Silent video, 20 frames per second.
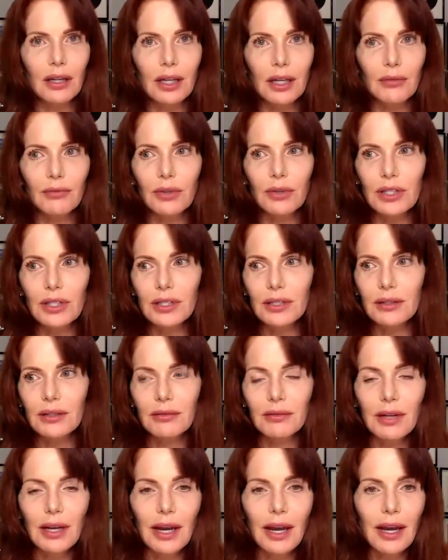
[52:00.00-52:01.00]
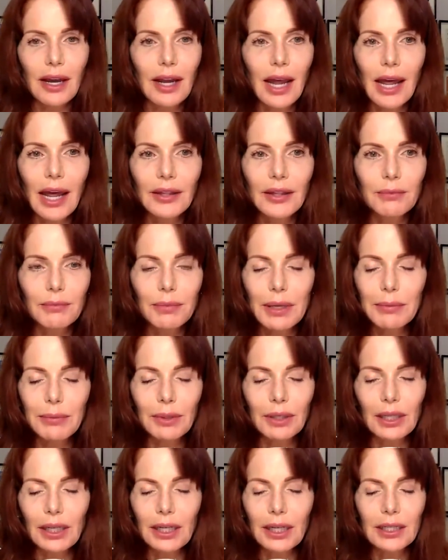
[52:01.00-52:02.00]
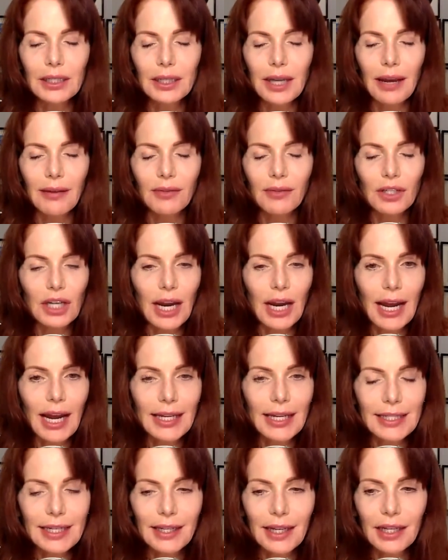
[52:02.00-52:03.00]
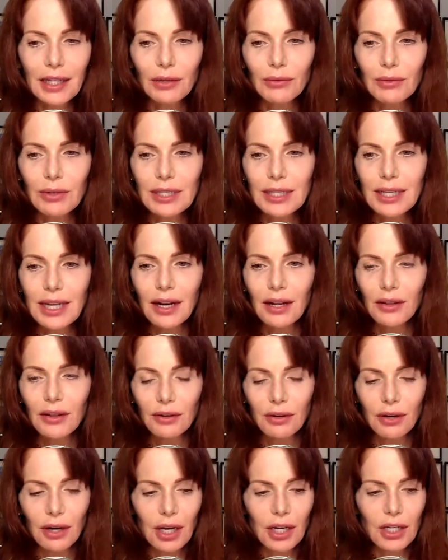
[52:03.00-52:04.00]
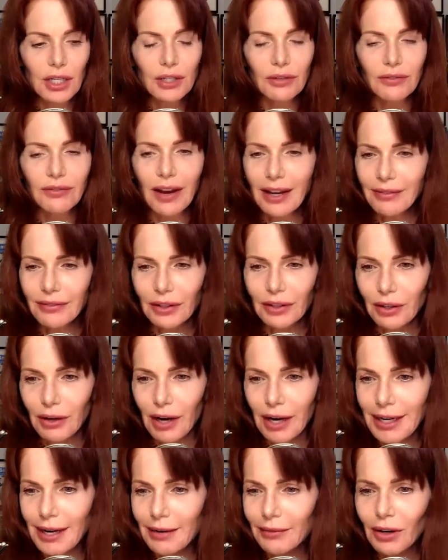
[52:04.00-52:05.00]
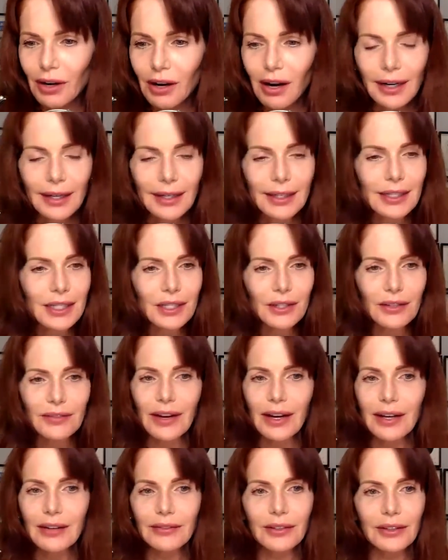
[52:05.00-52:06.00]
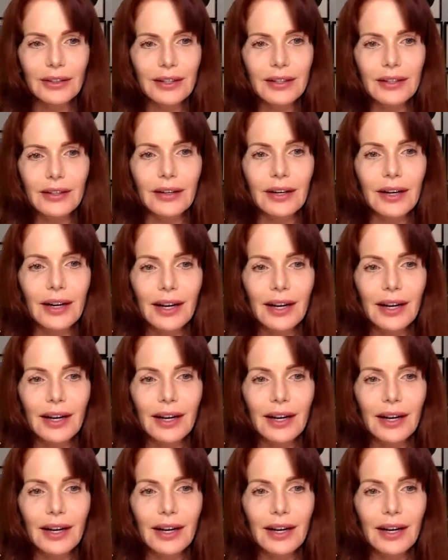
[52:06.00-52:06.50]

that was had the people in to have chats. And then there was that other Survivor. I never got into Survivor either.